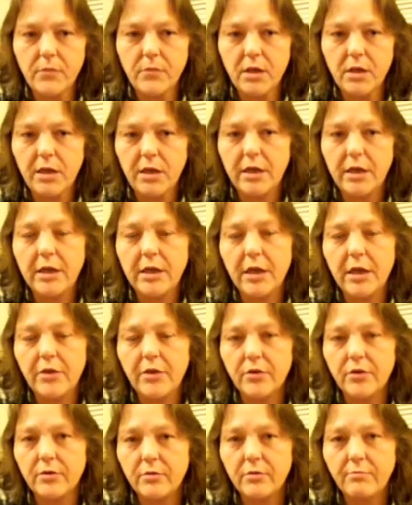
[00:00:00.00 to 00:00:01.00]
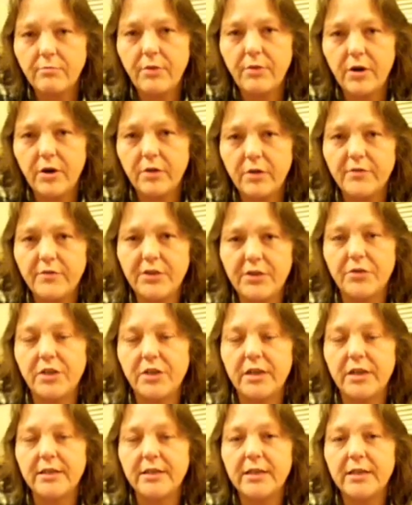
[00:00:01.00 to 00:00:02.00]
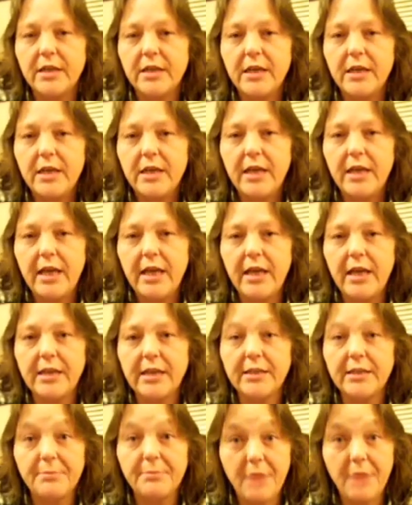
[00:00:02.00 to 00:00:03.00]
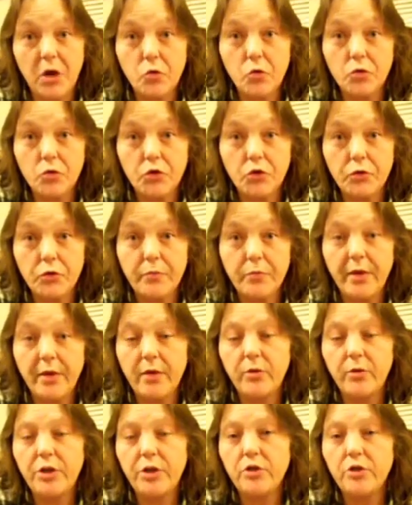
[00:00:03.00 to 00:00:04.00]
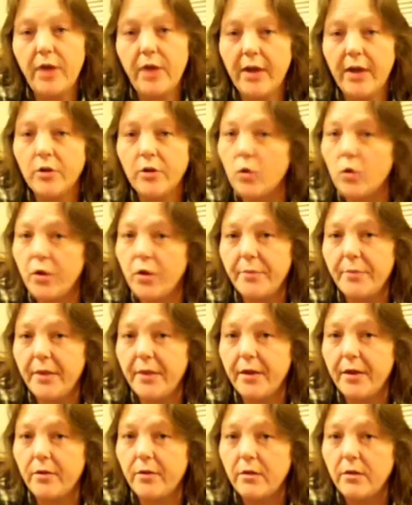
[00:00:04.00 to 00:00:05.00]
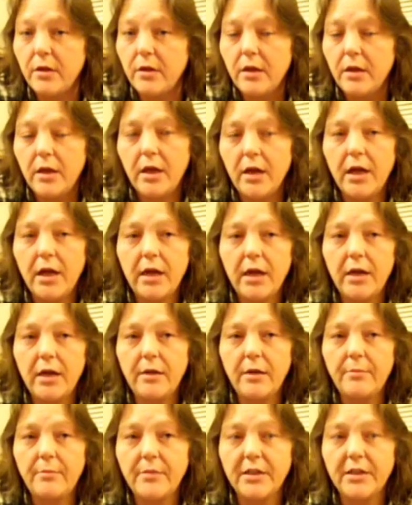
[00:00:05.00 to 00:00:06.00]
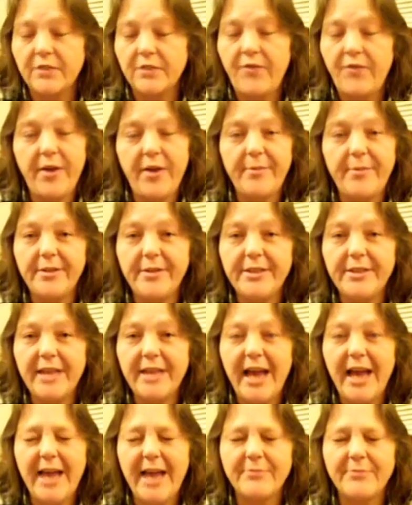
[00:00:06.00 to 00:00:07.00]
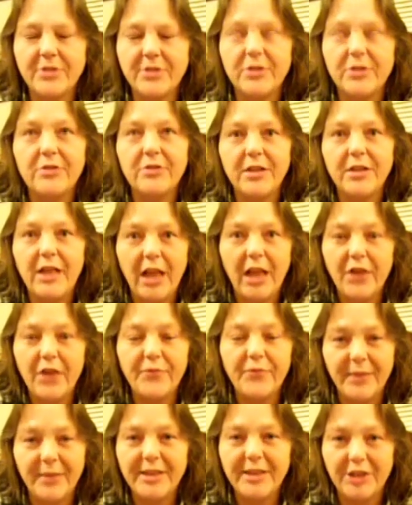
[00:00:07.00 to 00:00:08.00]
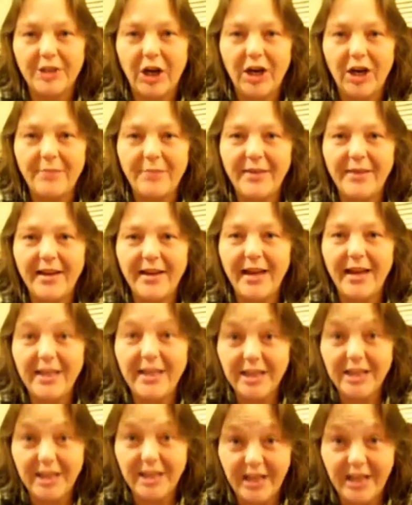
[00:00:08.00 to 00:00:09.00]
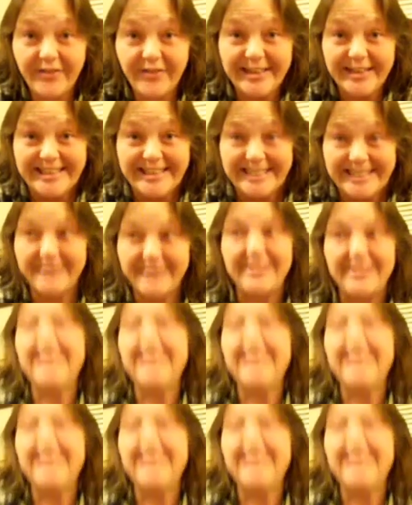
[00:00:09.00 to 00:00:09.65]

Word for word: in another part of Xerox and it's a mail room and we do outgoing mail. Um, it's fabulous. I absolutely love my job. Love it, love it,